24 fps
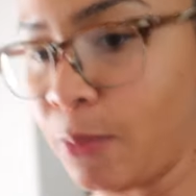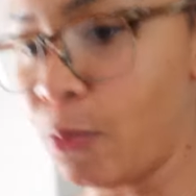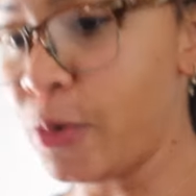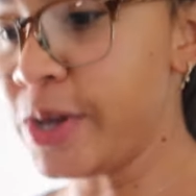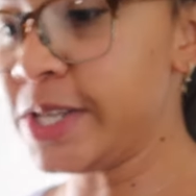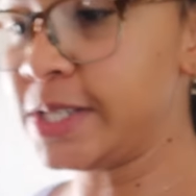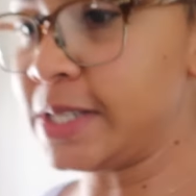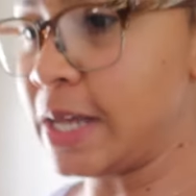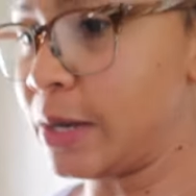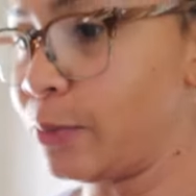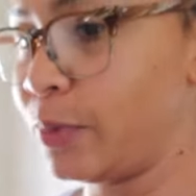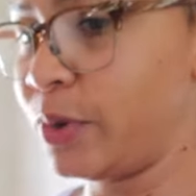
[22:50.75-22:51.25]

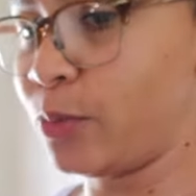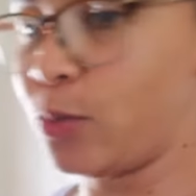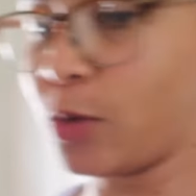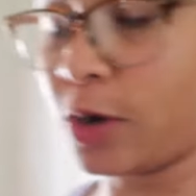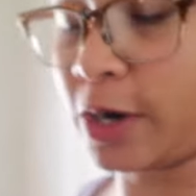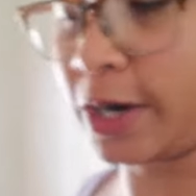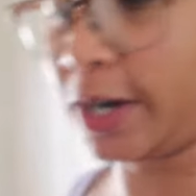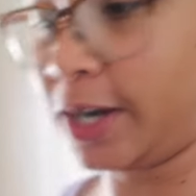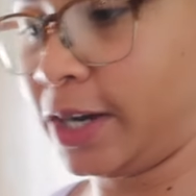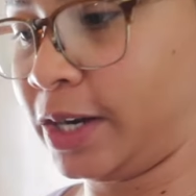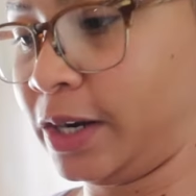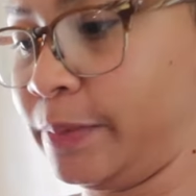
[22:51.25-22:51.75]
We said we
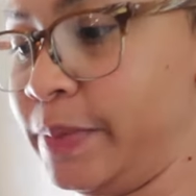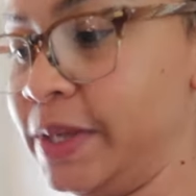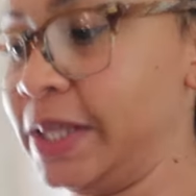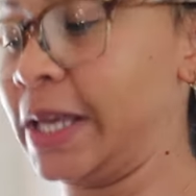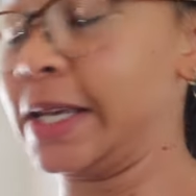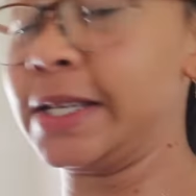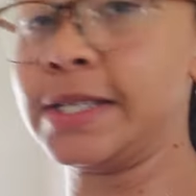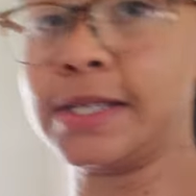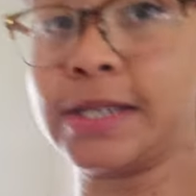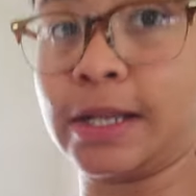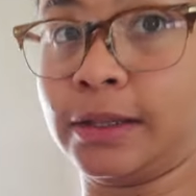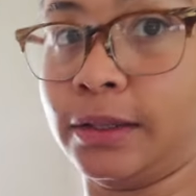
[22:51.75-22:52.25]
weren't going to be
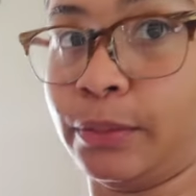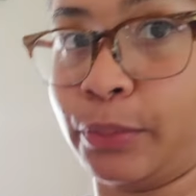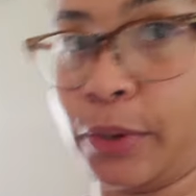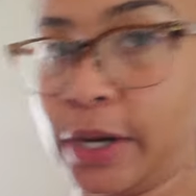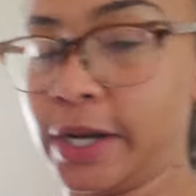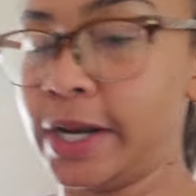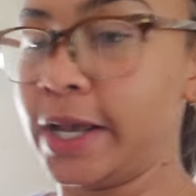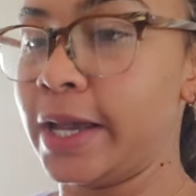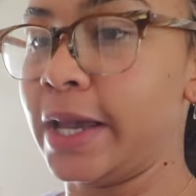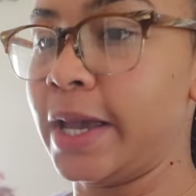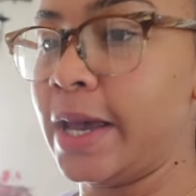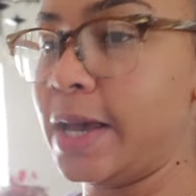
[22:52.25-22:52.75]
like
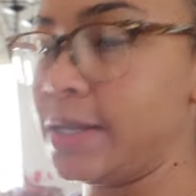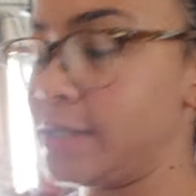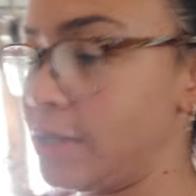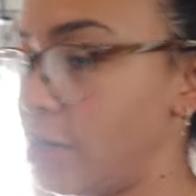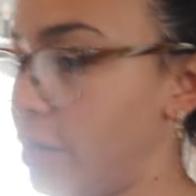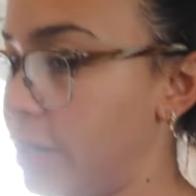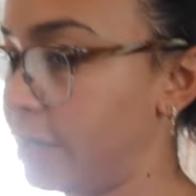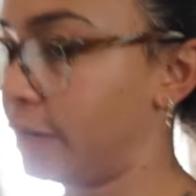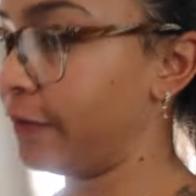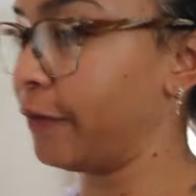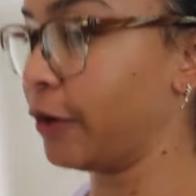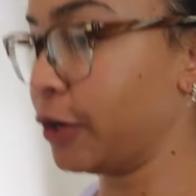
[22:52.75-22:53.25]
celebrating it as
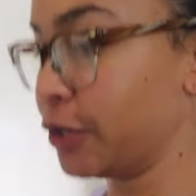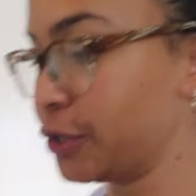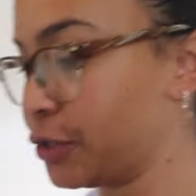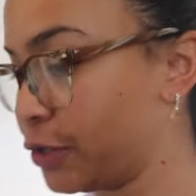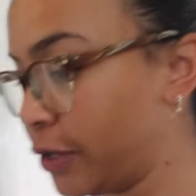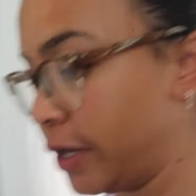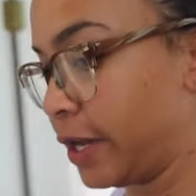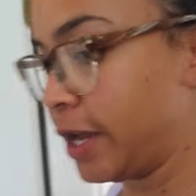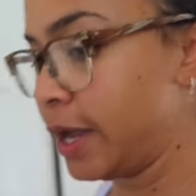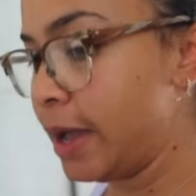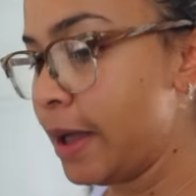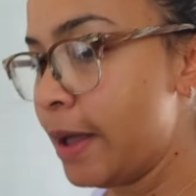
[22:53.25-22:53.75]
our
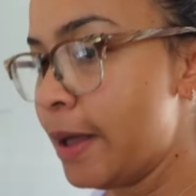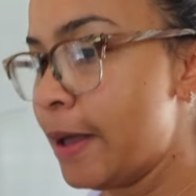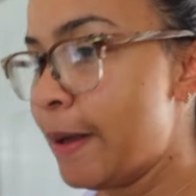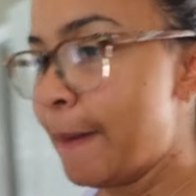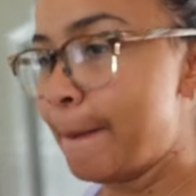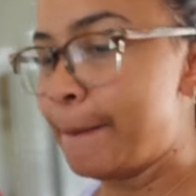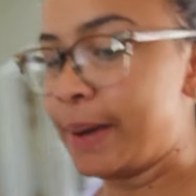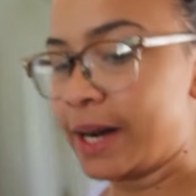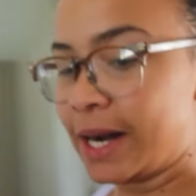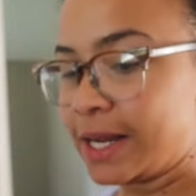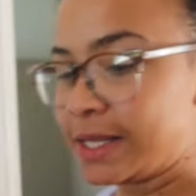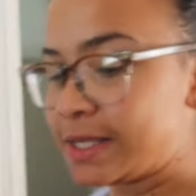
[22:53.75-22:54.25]
anniversary,
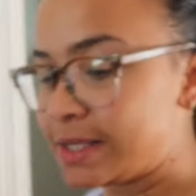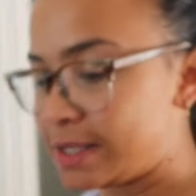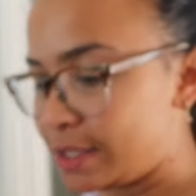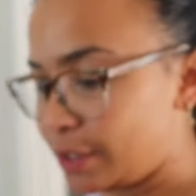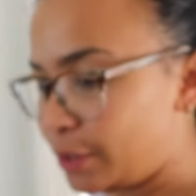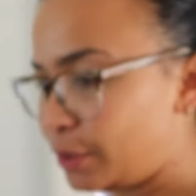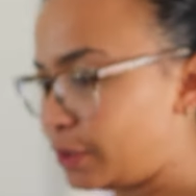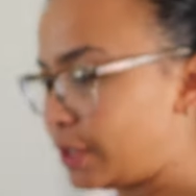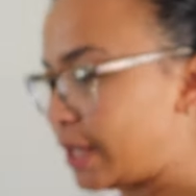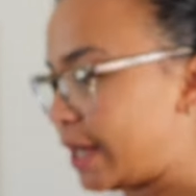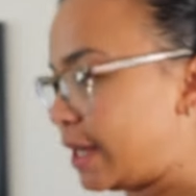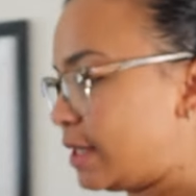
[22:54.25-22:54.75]
but I
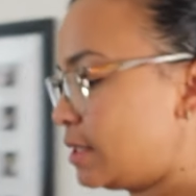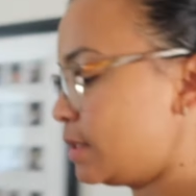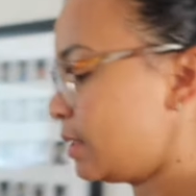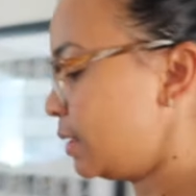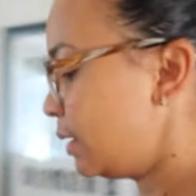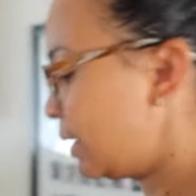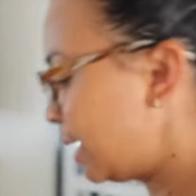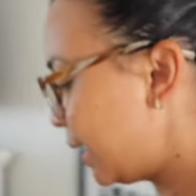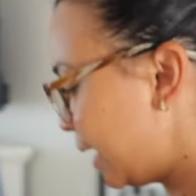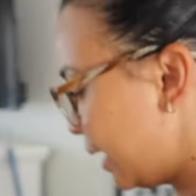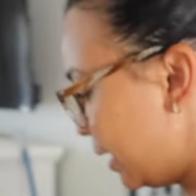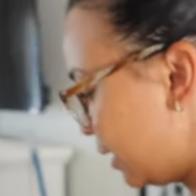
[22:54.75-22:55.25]
still like
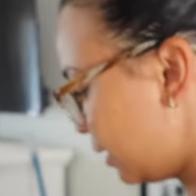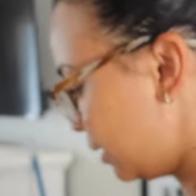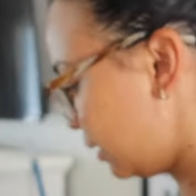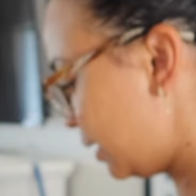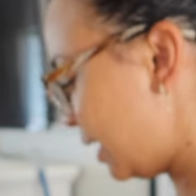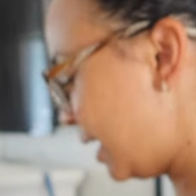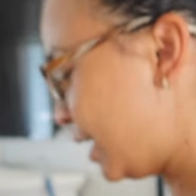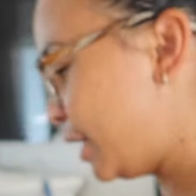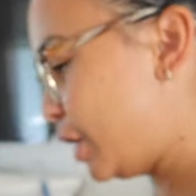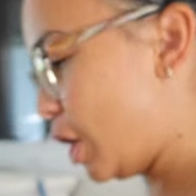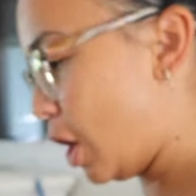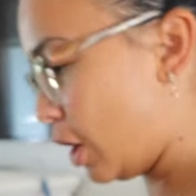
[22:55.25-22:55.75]
to like
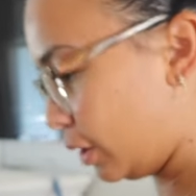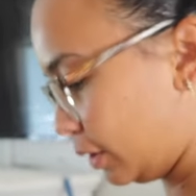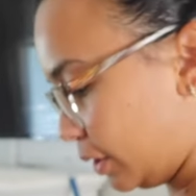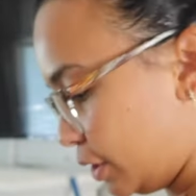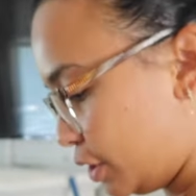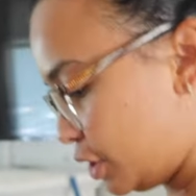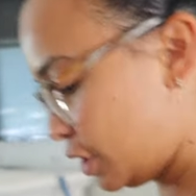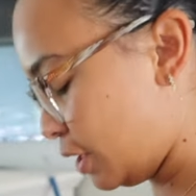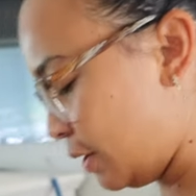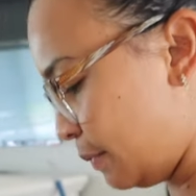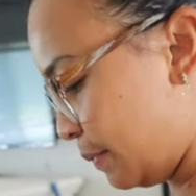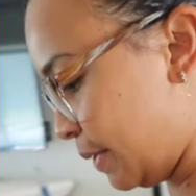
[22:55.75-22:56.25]

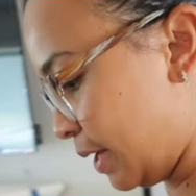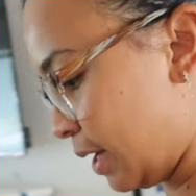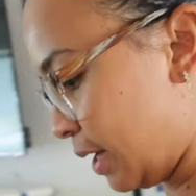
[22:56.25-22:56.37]
acknowledge it